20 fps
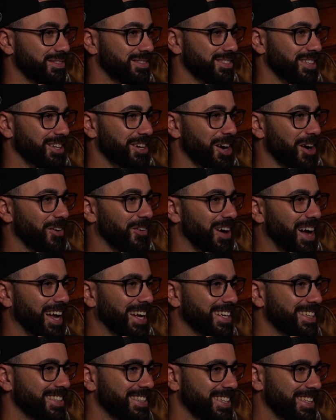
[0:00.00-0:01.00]
You know
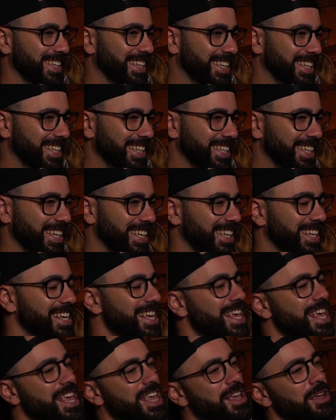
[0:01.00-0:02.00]
why?
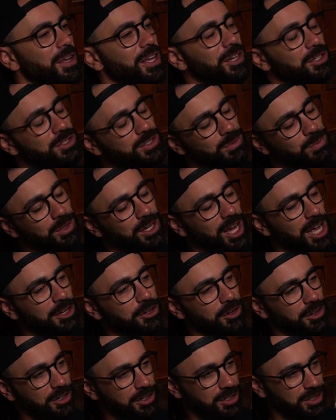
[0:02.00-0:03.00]
Here's what I
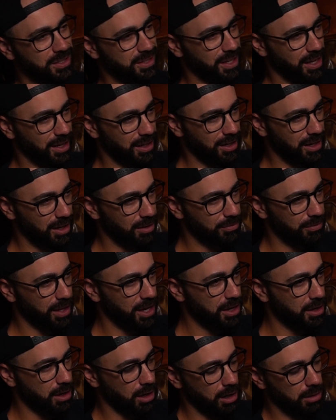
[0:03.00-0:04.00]
don't understand. If
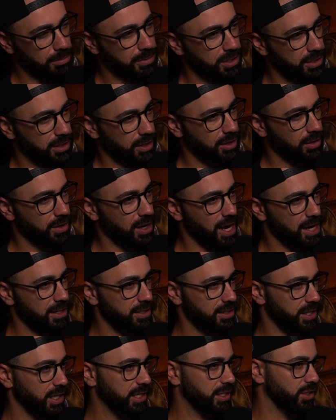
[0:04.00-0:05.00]
they come to the
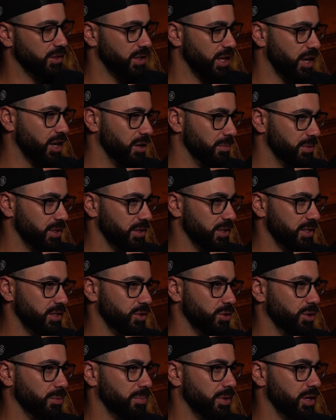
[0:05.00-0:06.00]
United States or they come to
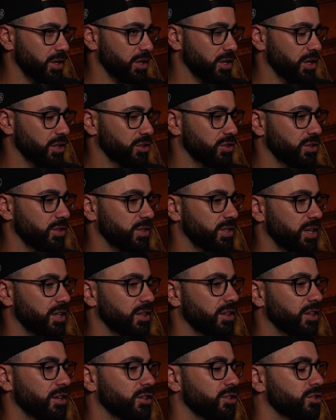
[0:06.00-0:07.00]
these European countries
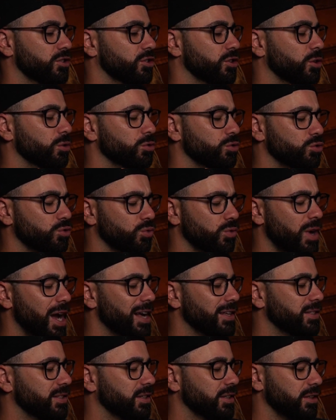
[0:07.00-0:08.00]
and they're so
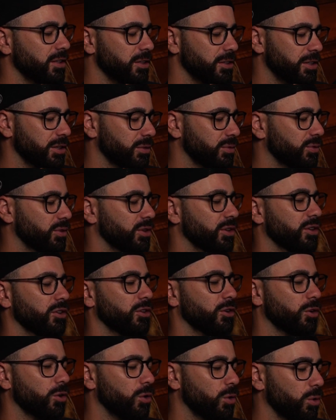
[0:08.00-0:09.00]
drastically different than
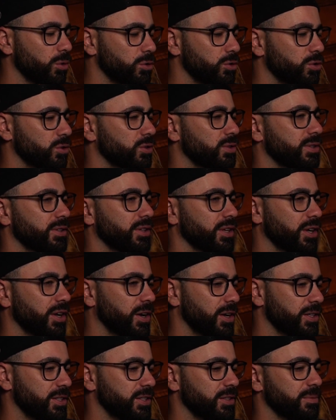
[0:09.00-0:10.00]
the cultures and the
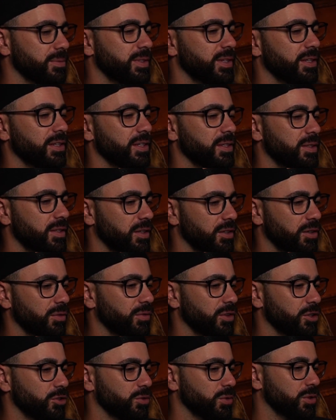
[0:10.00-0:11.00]
customs that these
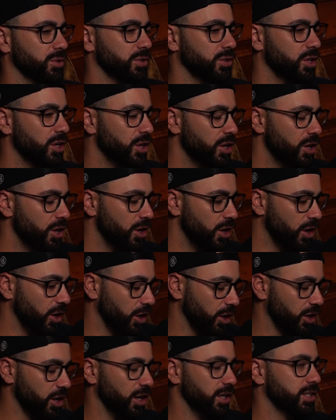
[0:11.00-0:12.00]
individuals
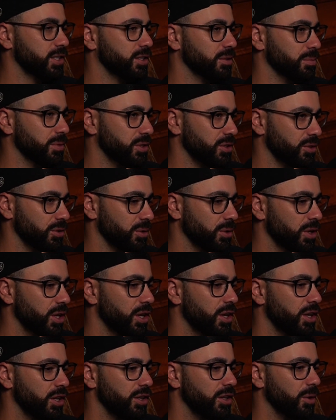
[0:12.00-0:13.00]
are accustomed to,
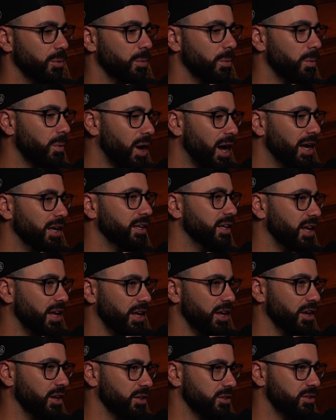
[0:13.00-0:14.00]
then why the
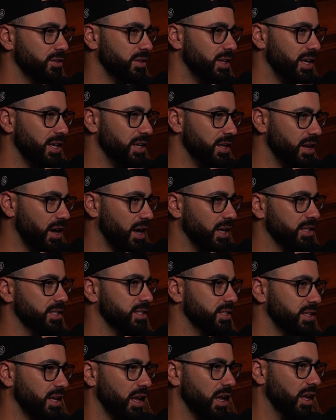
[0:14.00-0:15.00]
hell did they not
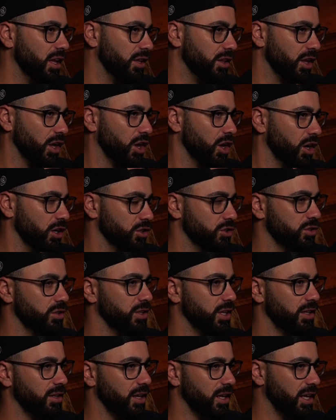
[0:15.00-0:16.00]
stay in the country
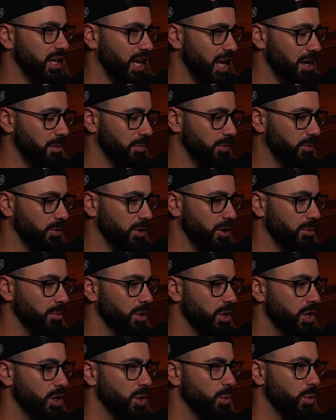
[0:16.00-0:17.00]
that they came from,
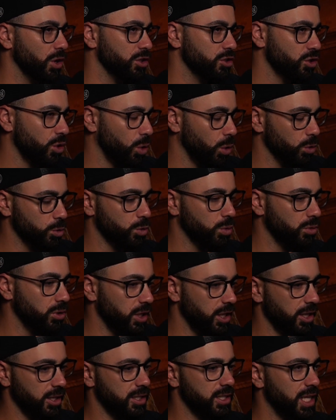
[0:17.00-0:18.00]
where it's
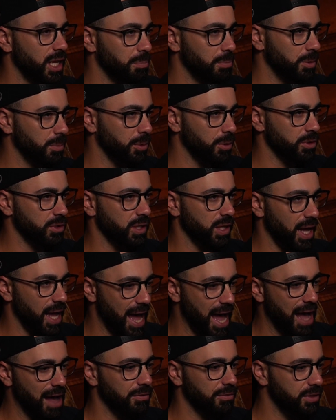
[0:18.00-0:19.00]
culturally acceptable to
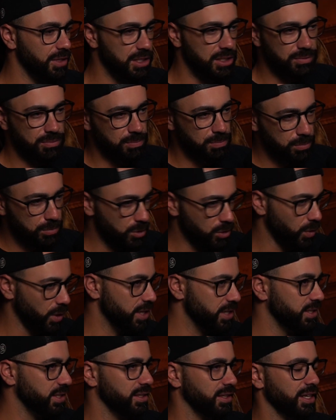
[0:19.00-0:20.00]
have these
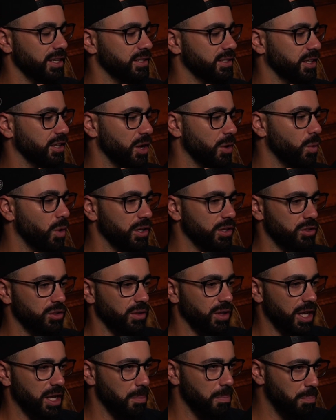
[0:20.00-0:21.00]
crazy things that they want
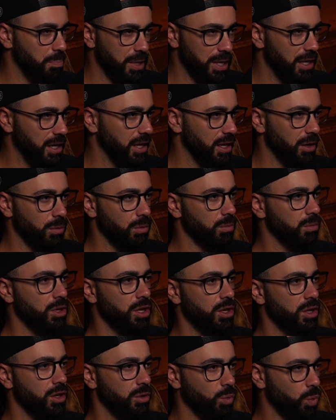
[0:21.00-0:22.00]
to, like beating
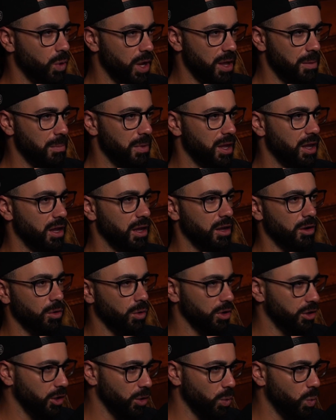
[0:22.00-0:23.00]
women
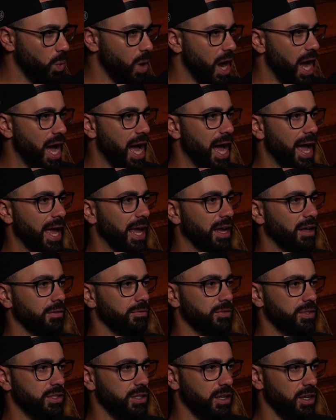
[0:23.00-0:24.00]
or their
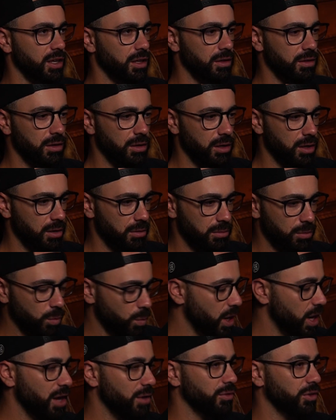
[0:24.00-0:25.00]
wives and
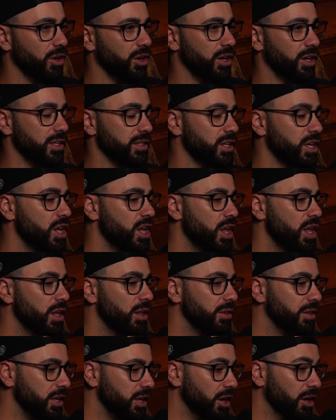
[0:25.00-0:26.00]
whatever it is.
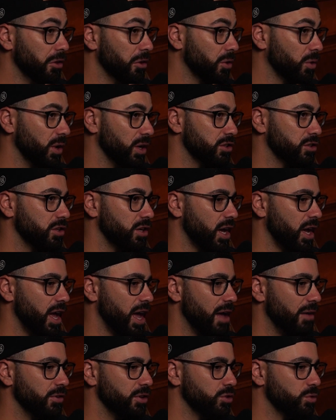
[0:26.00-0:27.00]
The other question I
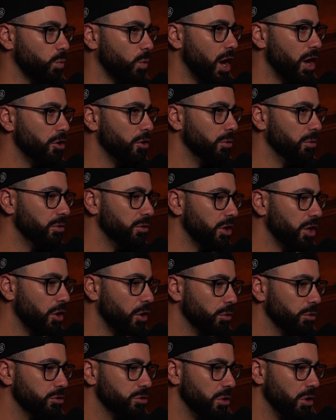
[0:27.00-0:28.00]
have is, why don't they
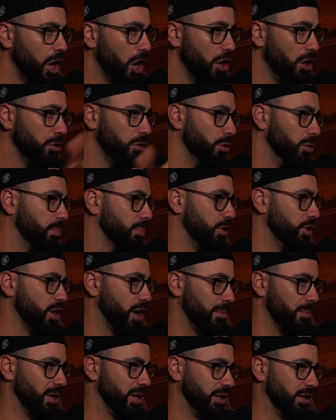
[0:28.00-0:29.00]
go to other
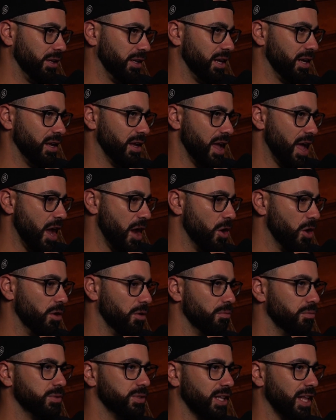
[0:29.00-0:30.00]
predominantly
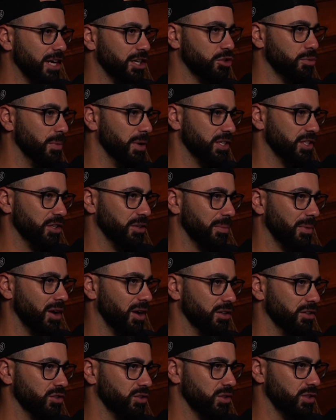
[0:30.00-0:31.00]
Arab/Muslim
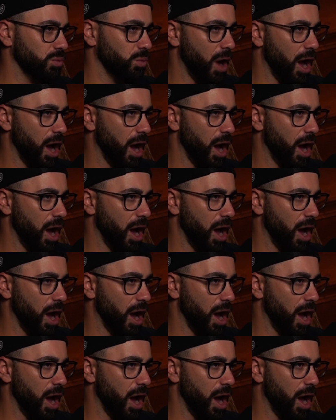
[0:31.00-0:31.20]
countries?